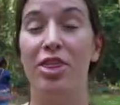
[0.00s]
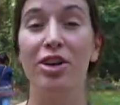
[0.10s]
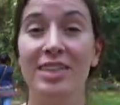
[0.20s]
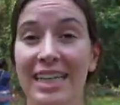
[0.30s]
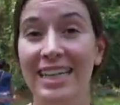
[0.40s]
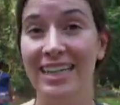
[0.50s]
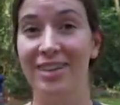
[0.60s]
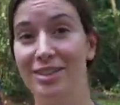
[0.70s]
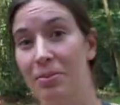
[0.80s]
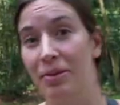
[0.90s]
thirteen
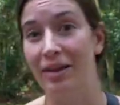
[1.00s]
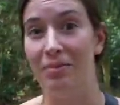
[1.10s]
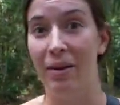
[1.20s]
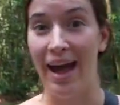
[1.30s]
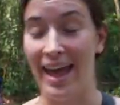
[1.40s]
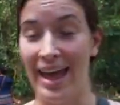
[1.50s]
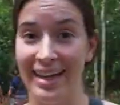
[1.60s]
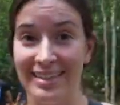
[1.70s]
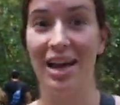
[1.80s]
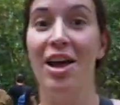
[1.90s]
years to build by
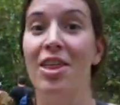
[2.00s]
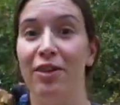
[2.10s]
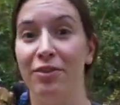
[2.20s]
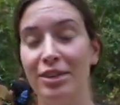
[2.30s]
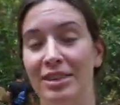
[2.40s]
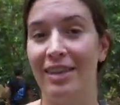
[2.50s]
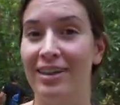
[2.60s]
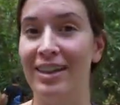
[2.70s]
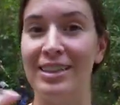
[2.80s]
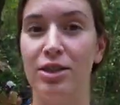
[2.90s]
hand. The first
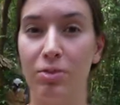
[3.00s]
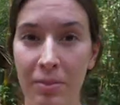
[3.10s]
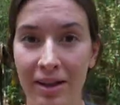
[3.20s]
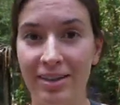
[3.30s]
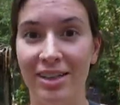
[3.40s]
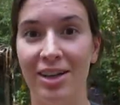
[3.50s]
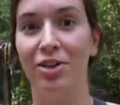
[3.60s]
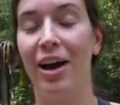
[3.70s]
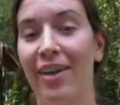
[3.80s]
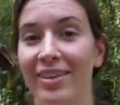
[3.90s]
level is three meters
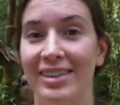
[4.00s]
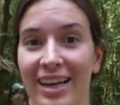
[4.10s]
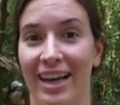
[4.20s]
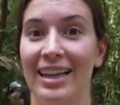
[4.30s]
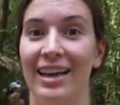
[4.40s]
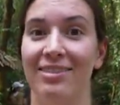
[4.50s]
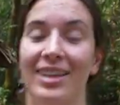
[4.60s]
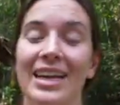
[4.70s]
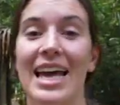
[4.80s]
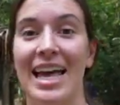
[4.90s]
underground, the second
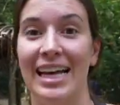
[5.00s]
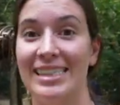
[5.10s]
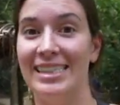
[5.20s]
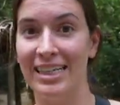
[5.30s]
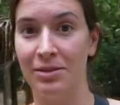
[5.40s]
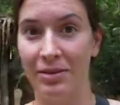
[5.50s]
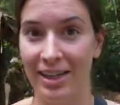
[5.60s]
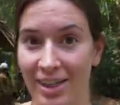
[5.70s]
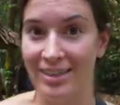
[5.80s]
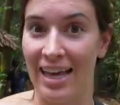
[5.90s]
level is six
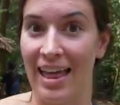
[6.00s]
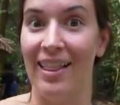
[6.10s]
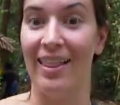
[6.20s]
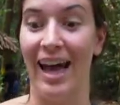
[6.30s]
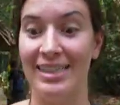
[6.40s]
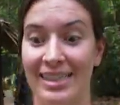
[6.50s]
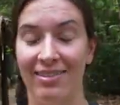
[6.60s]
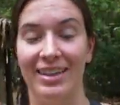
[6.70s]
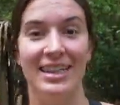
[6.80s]
meters, and the last level